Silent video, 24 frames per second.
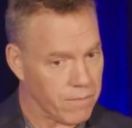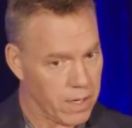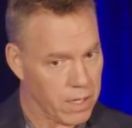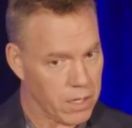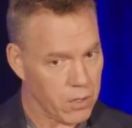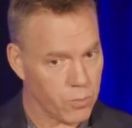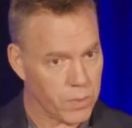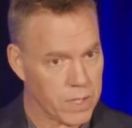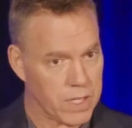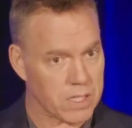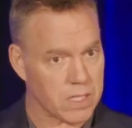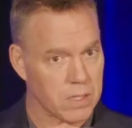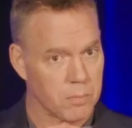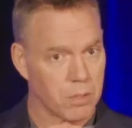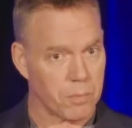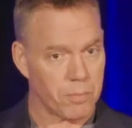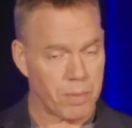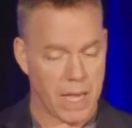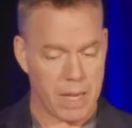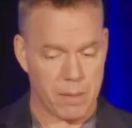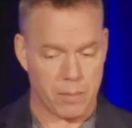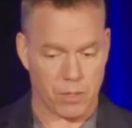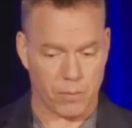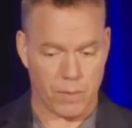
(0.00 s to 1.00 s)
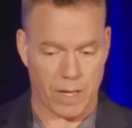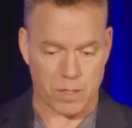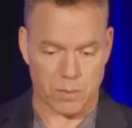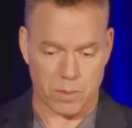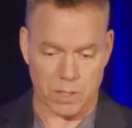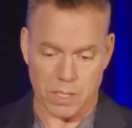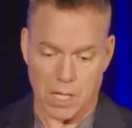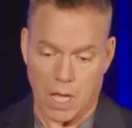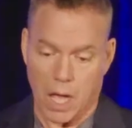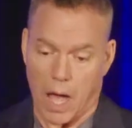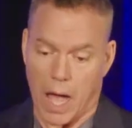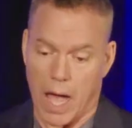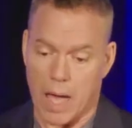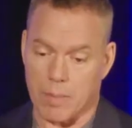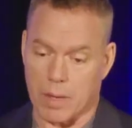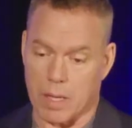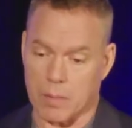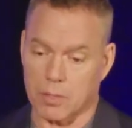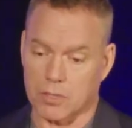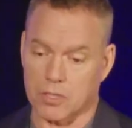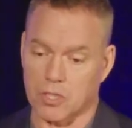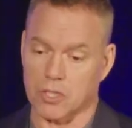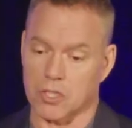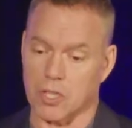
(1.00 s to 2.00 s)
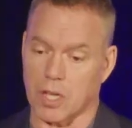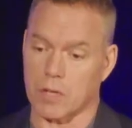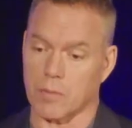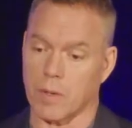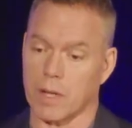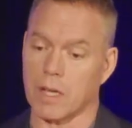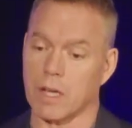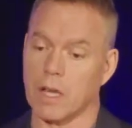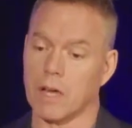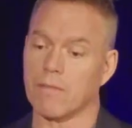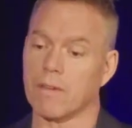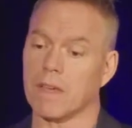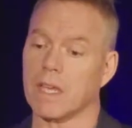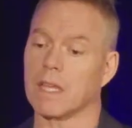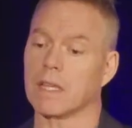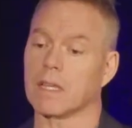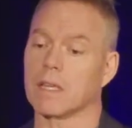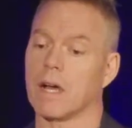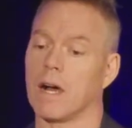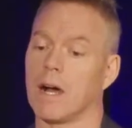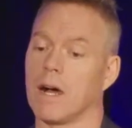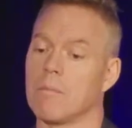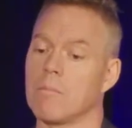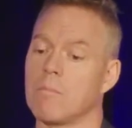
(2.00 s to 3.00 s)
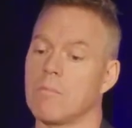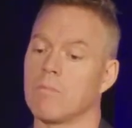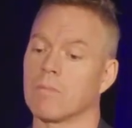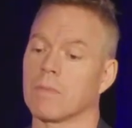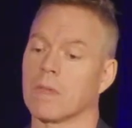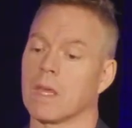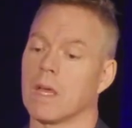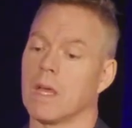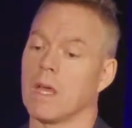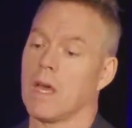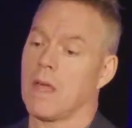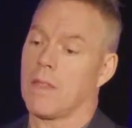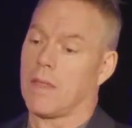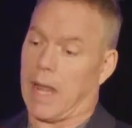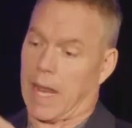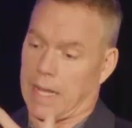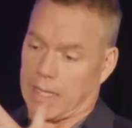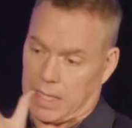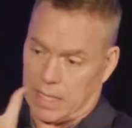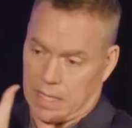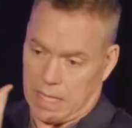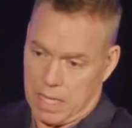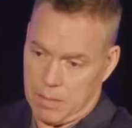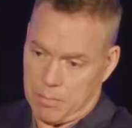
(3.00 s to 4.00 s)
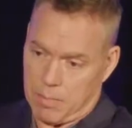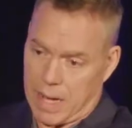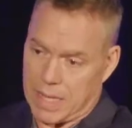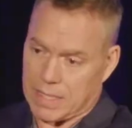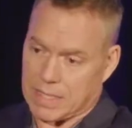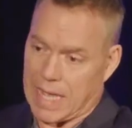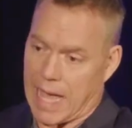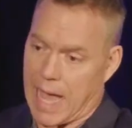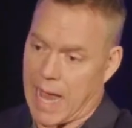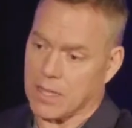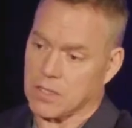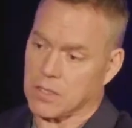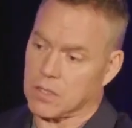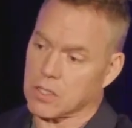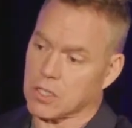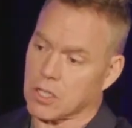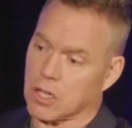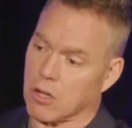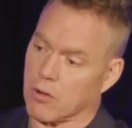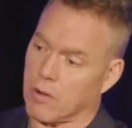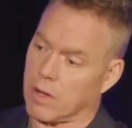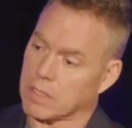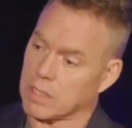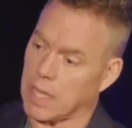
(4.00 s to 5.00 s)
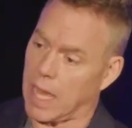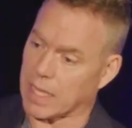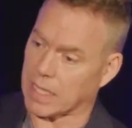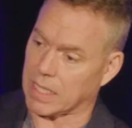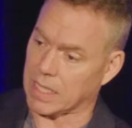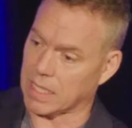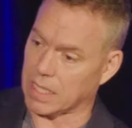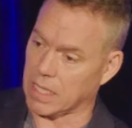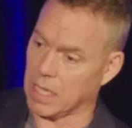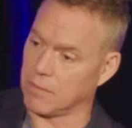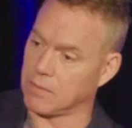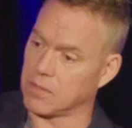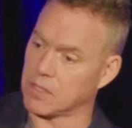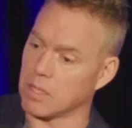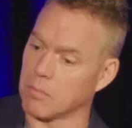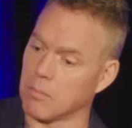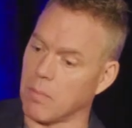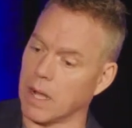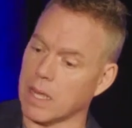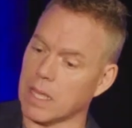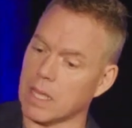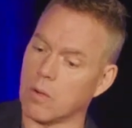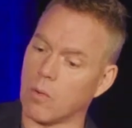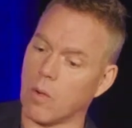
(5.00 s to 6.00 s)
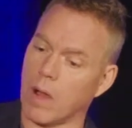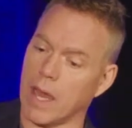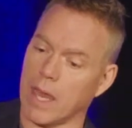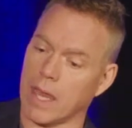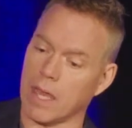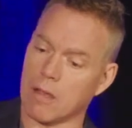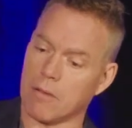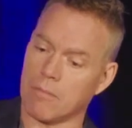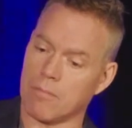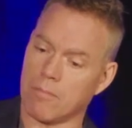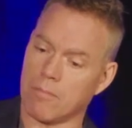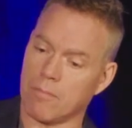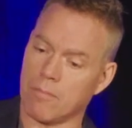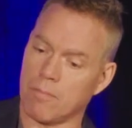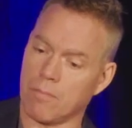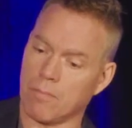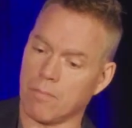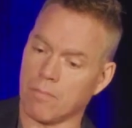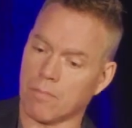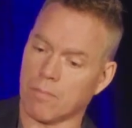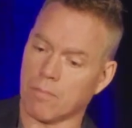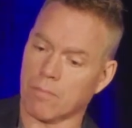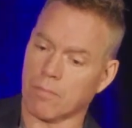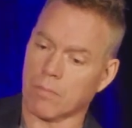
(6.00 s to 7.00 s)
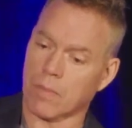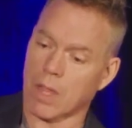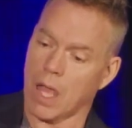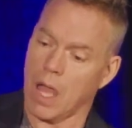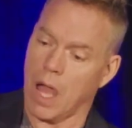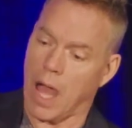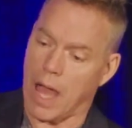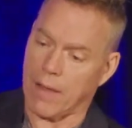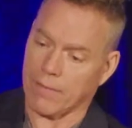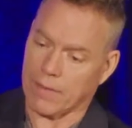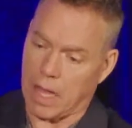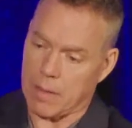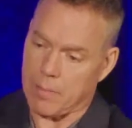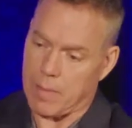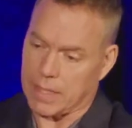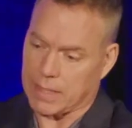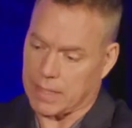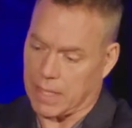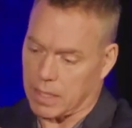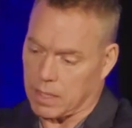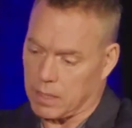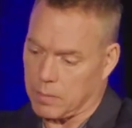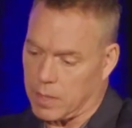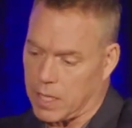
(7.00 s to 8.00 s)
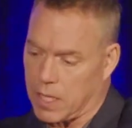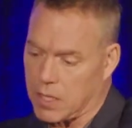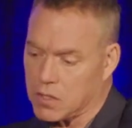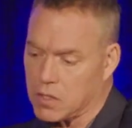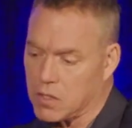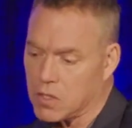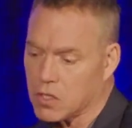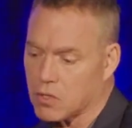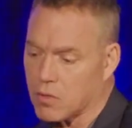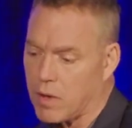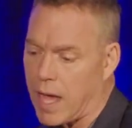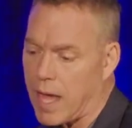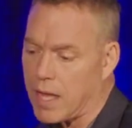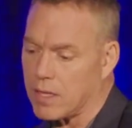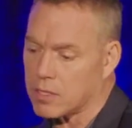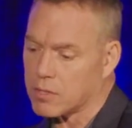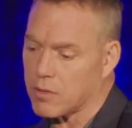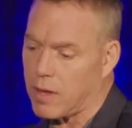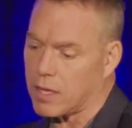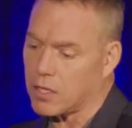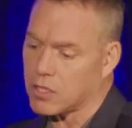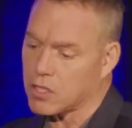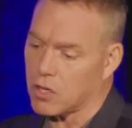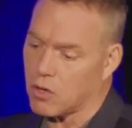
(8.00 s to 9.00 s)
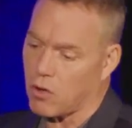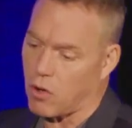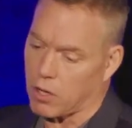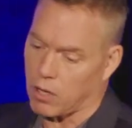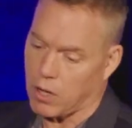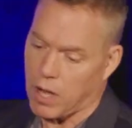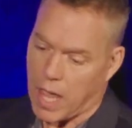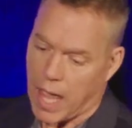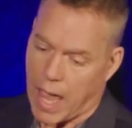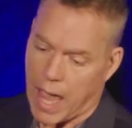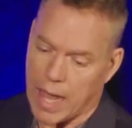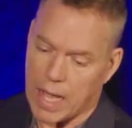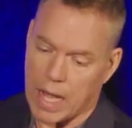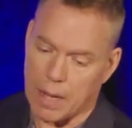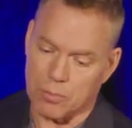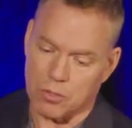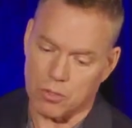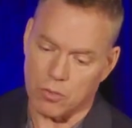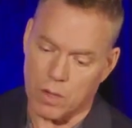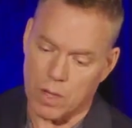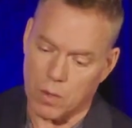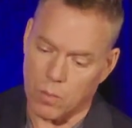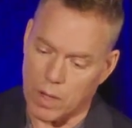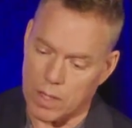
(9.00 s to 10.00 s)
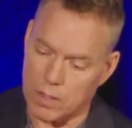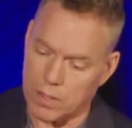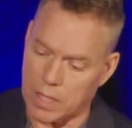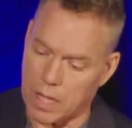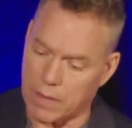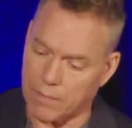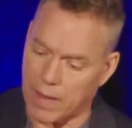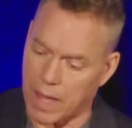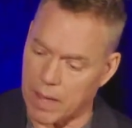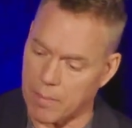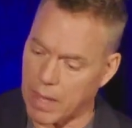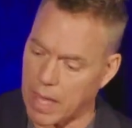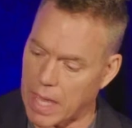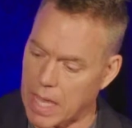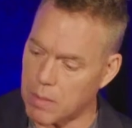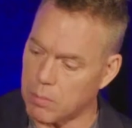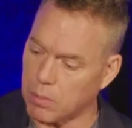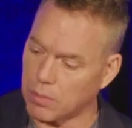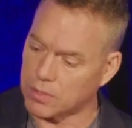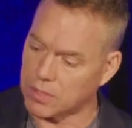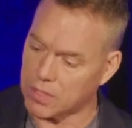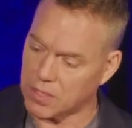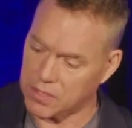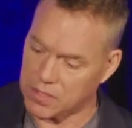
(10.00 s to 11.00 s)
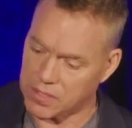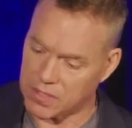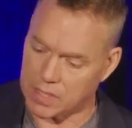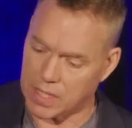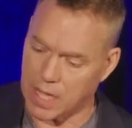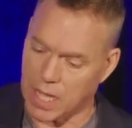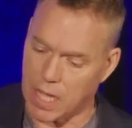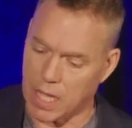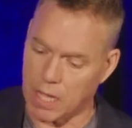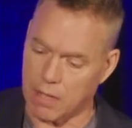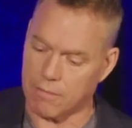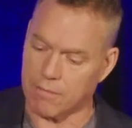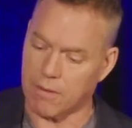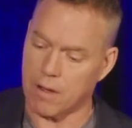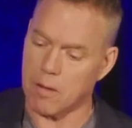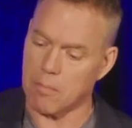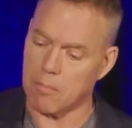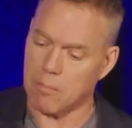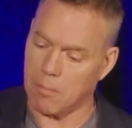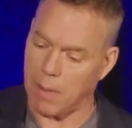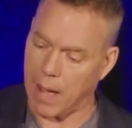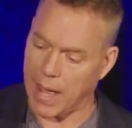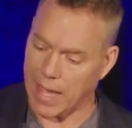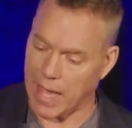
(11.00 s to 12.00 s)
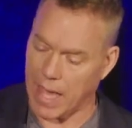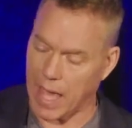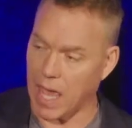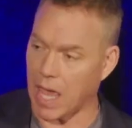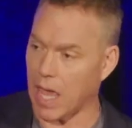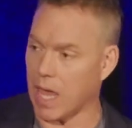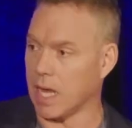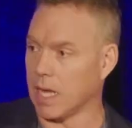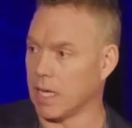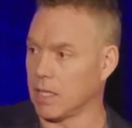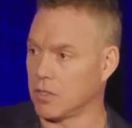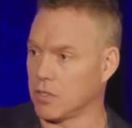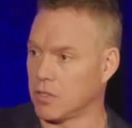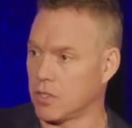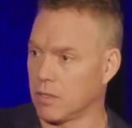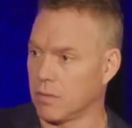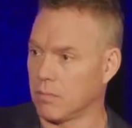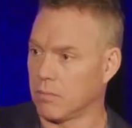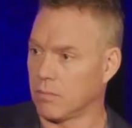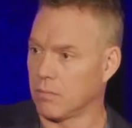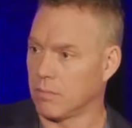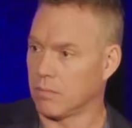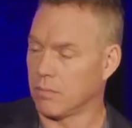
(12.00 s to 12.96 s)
and very reasonable payment arrangements, I'm able to generate enough income that I can keep my taxes current, I can give some money away, I've got my debt elimination strat strategy in order, and I'm doing well enough, I'm able to save my age.